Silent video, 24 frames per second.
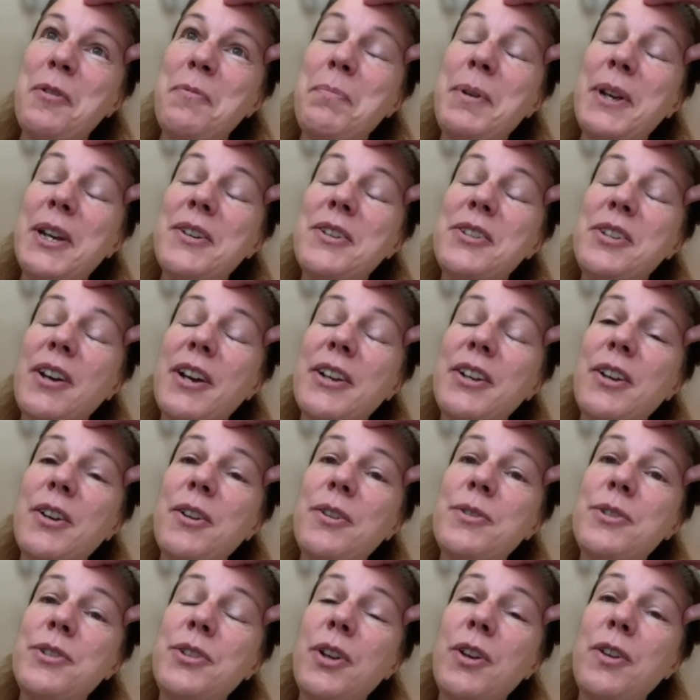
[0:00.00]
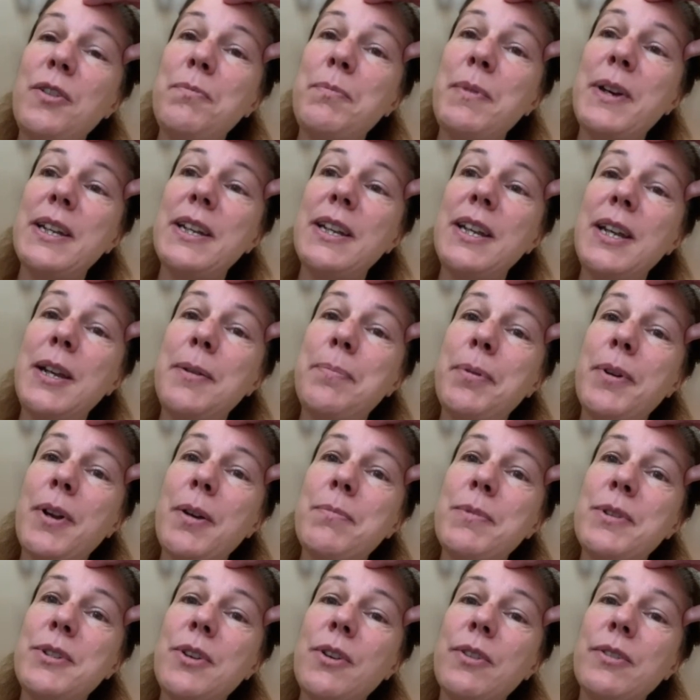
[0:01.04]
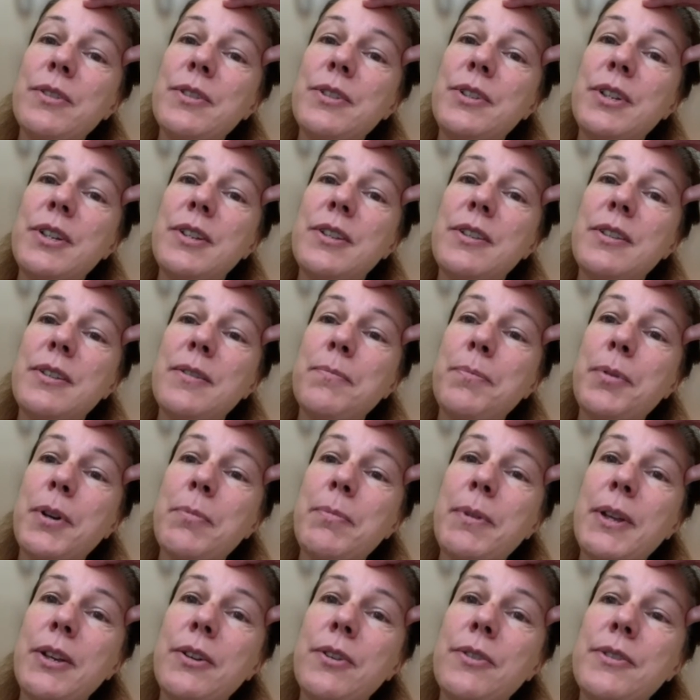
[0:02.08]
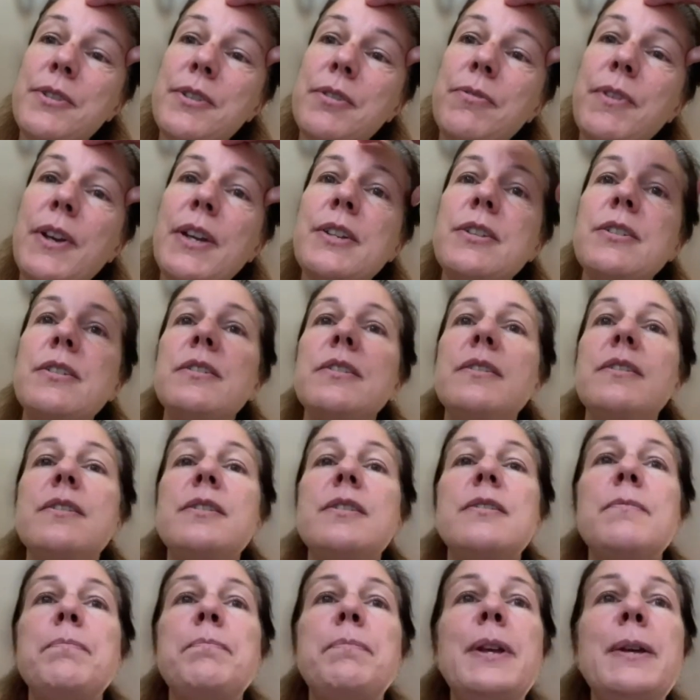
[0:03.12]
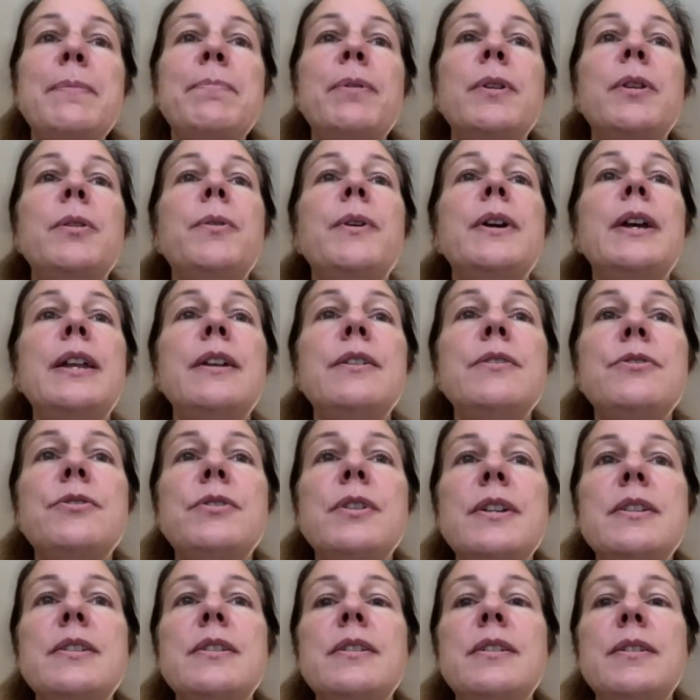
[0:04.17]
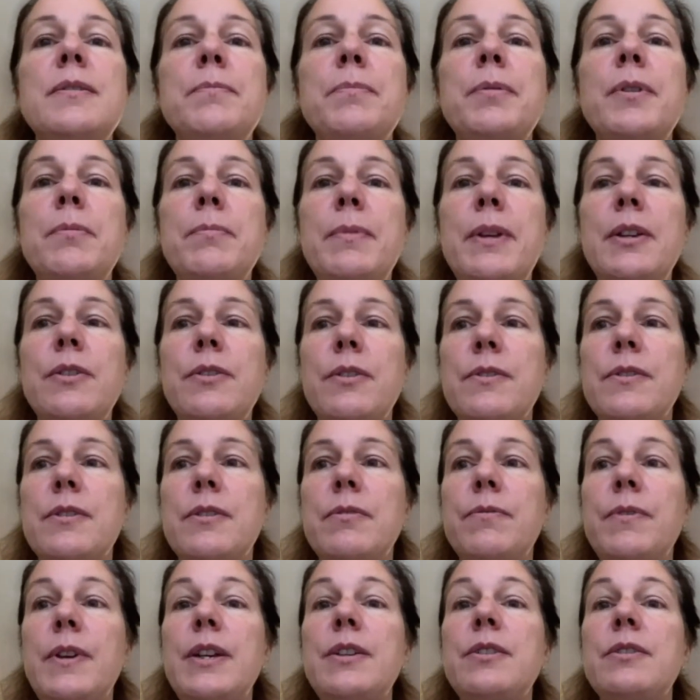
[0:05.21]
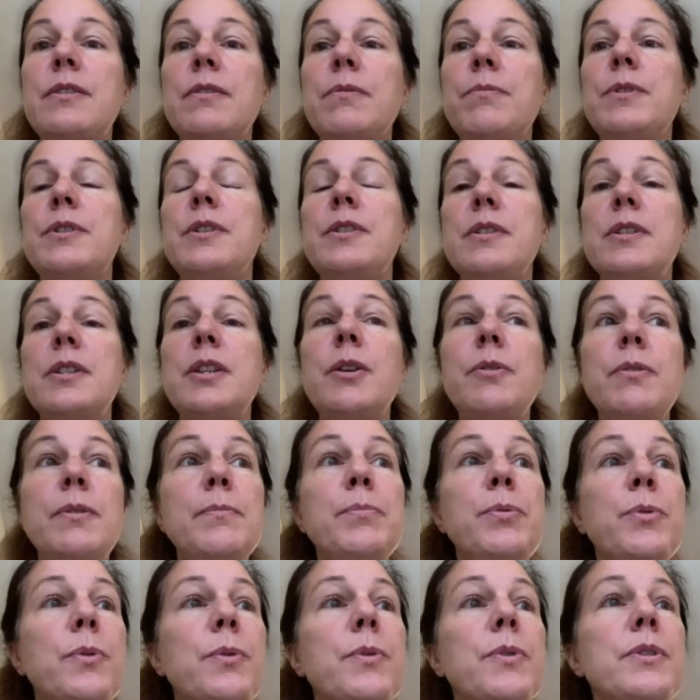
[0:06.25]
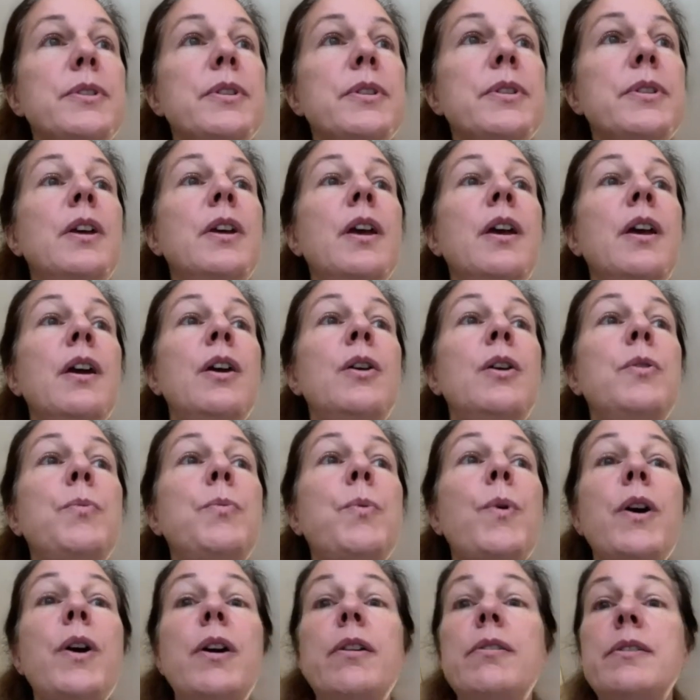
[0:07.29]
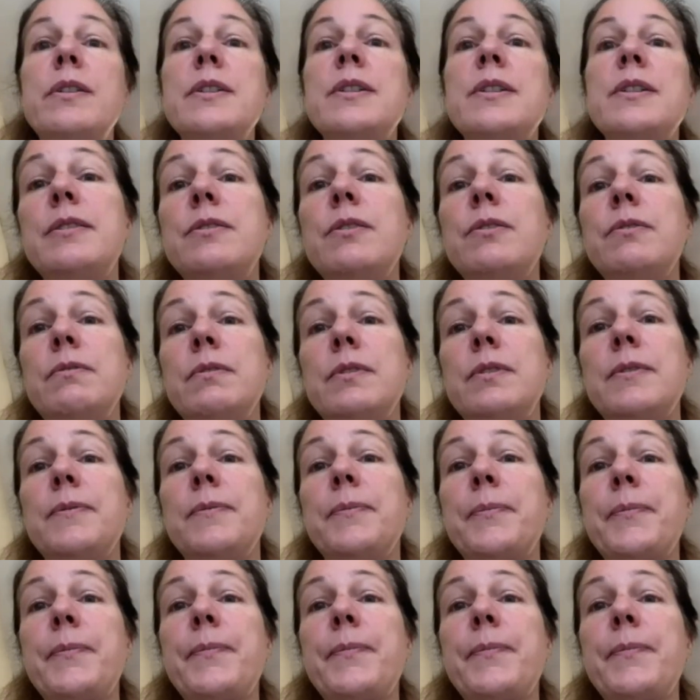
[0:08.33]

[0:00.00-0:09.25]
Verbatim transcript: because I know so many primatologists and primate conservationists and people who are interested in primate conservation, which is so important, who were in zoos.